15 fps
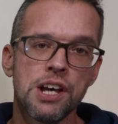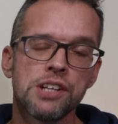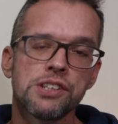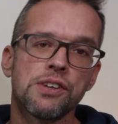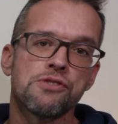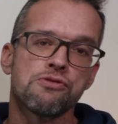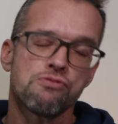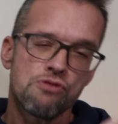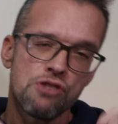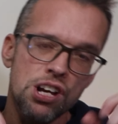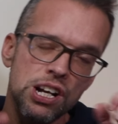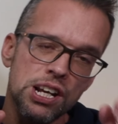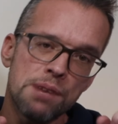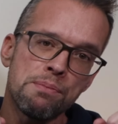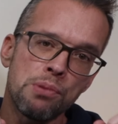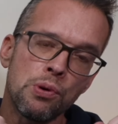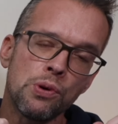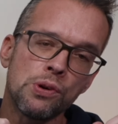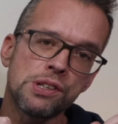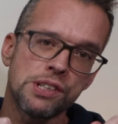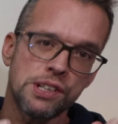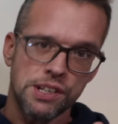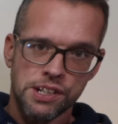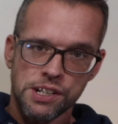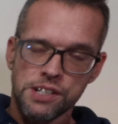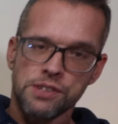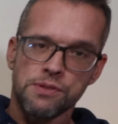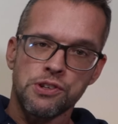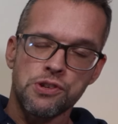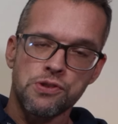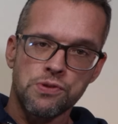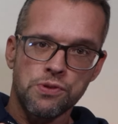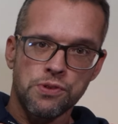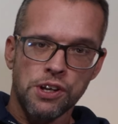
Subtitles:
So it's really important to ensure